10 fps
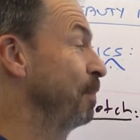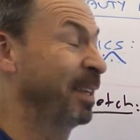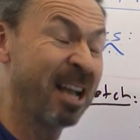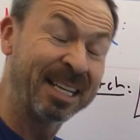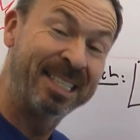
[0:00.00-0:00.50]

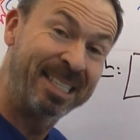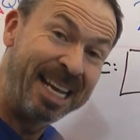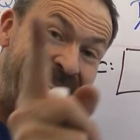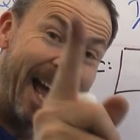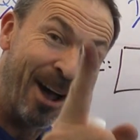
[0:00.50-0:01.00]
because I can
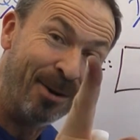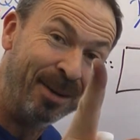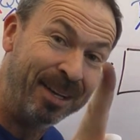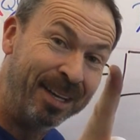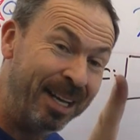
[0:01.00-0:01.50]
see
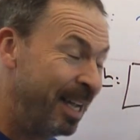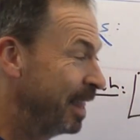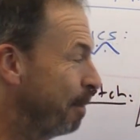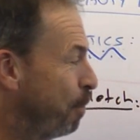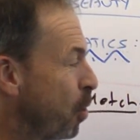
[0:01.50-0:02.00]
now
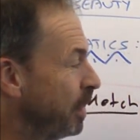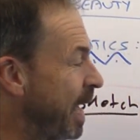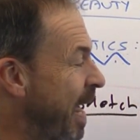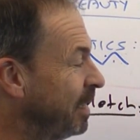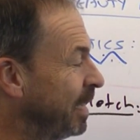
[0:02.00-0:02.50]
that
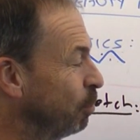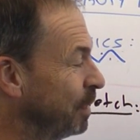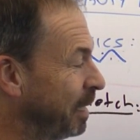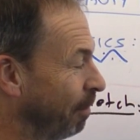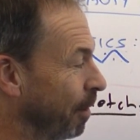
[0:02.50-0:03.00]
both x equals
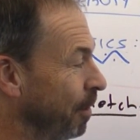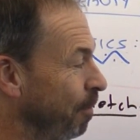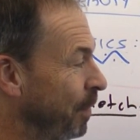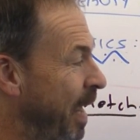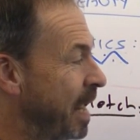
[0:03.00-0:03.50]

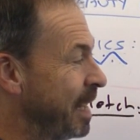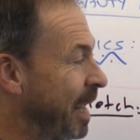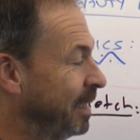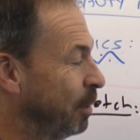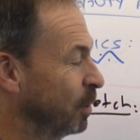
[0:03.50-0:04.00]
0 and
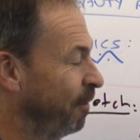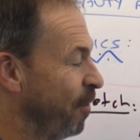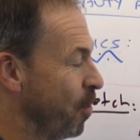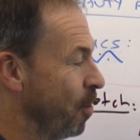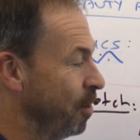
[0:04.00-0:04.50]
x equals
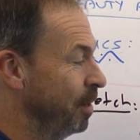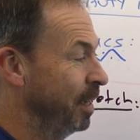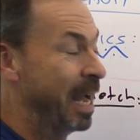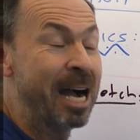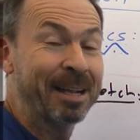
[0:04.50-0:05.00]

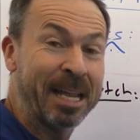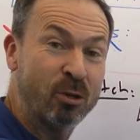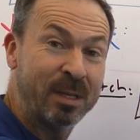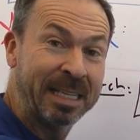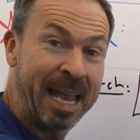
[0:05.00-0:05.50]
4 are
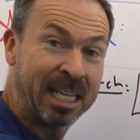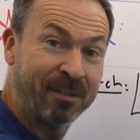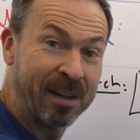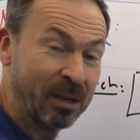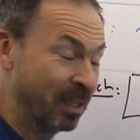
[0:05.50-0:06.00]
interesting x
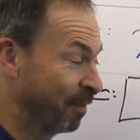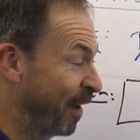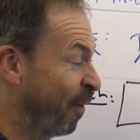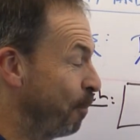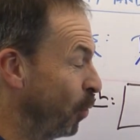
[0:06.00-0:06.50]
values. In fact,
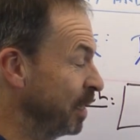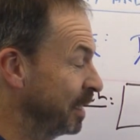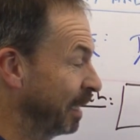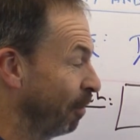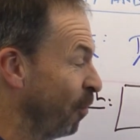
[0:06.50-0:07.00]
if I put in
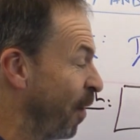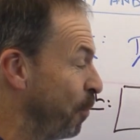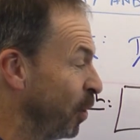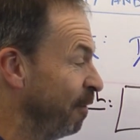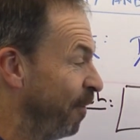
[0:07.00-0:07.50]
0, if I
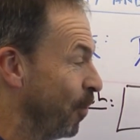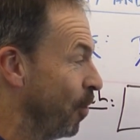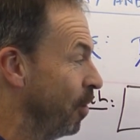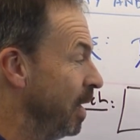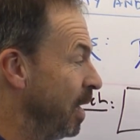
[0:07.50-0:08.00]
put in
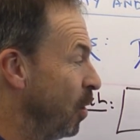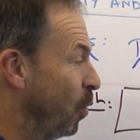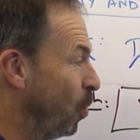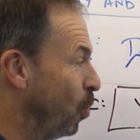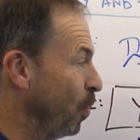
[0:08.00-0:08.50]
4,
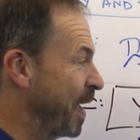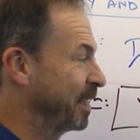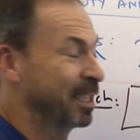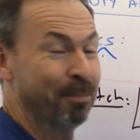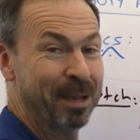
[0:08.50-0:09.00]
all that
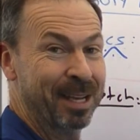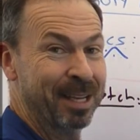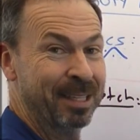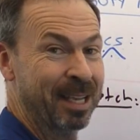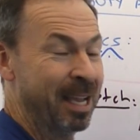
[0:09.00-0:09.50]

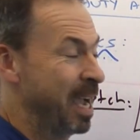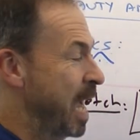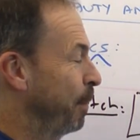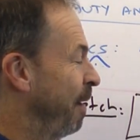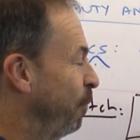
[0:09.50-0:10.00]
disappears.
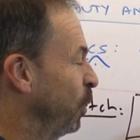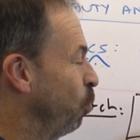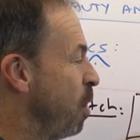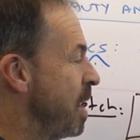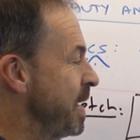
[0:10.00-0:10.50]
I'm left with
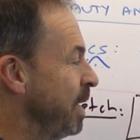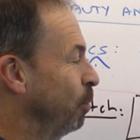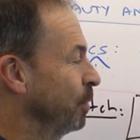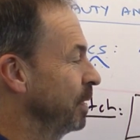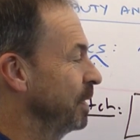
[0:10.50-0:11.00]
y
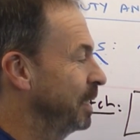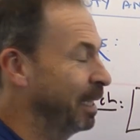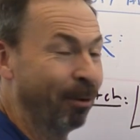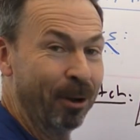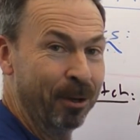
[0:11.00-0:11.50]
equals
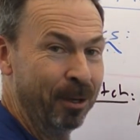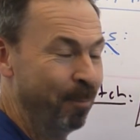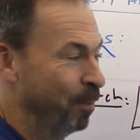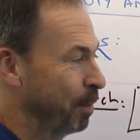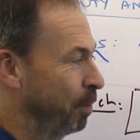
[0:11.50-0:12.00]
0
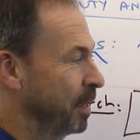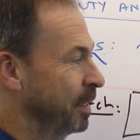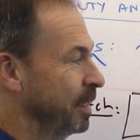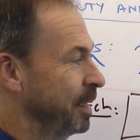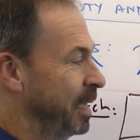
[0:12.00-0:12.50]

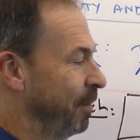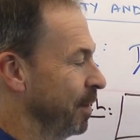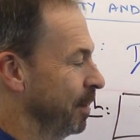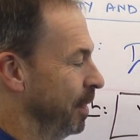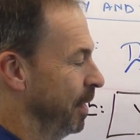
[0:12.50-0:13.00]
plus 7.